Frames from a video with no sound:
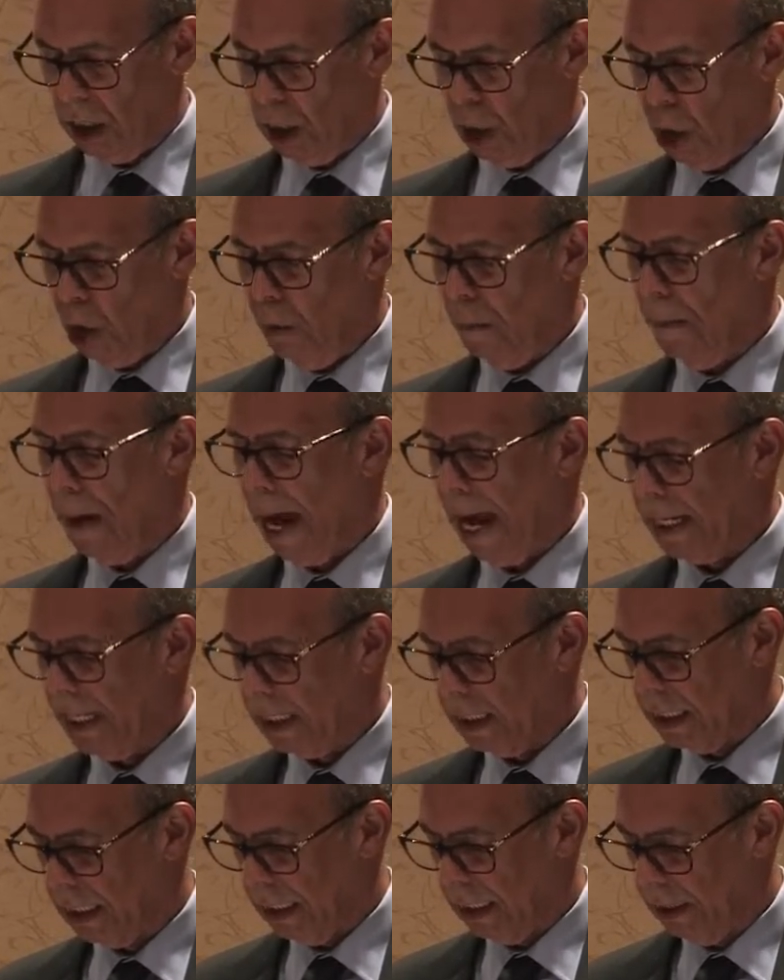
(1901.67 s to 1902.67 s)

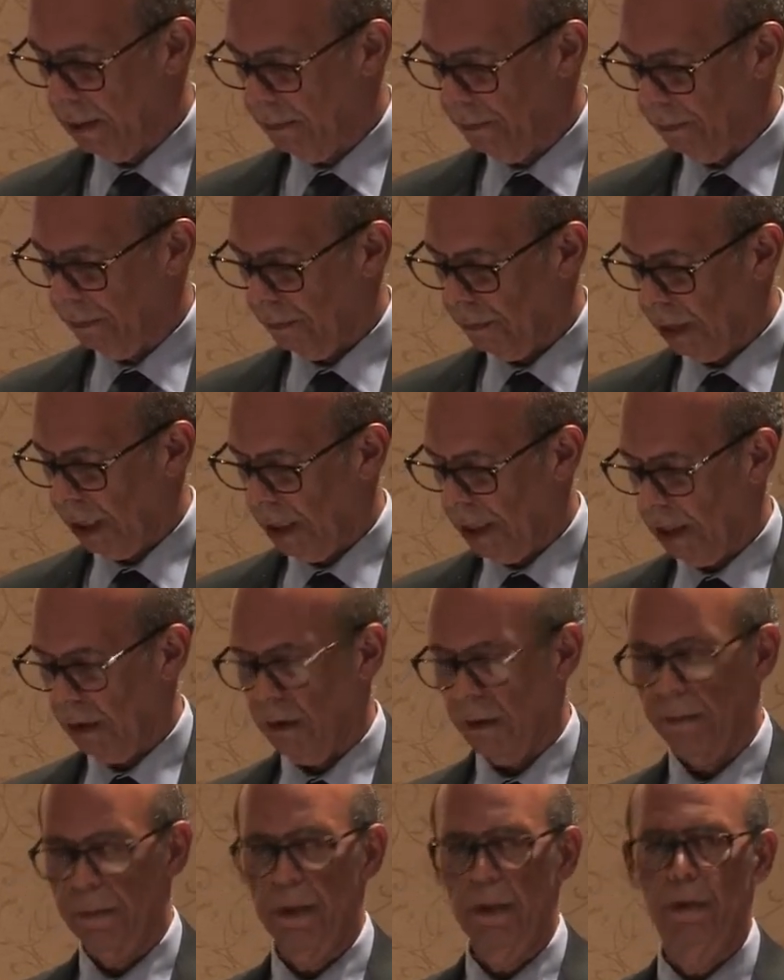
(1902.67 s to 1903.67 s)
Yumanity
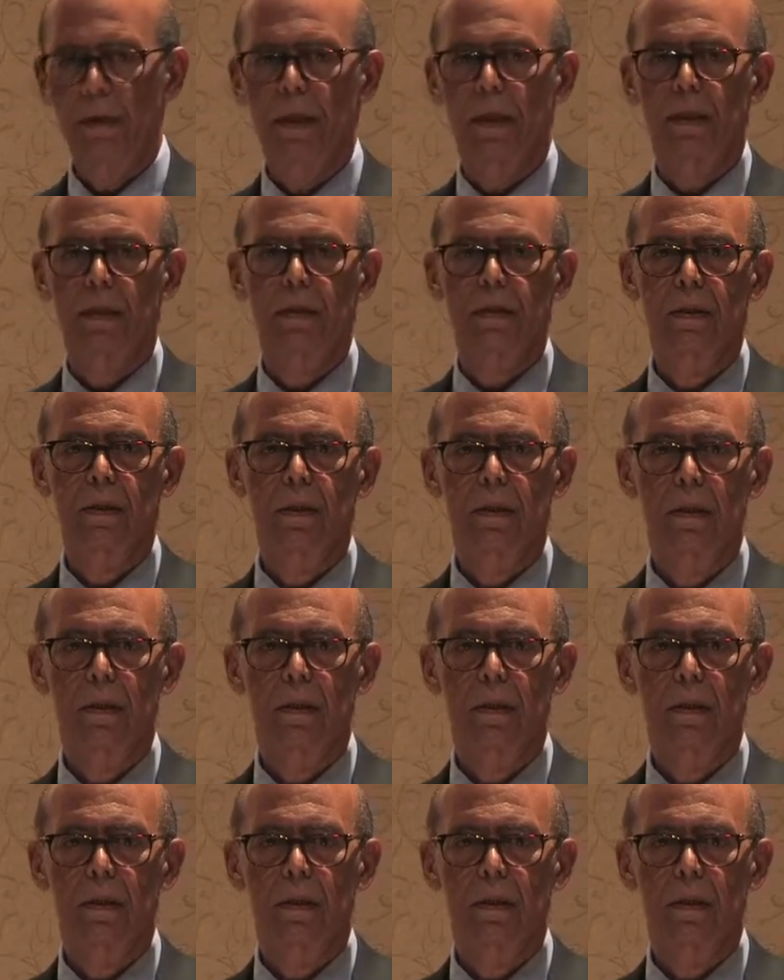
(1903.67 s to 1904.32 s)
therapeutics,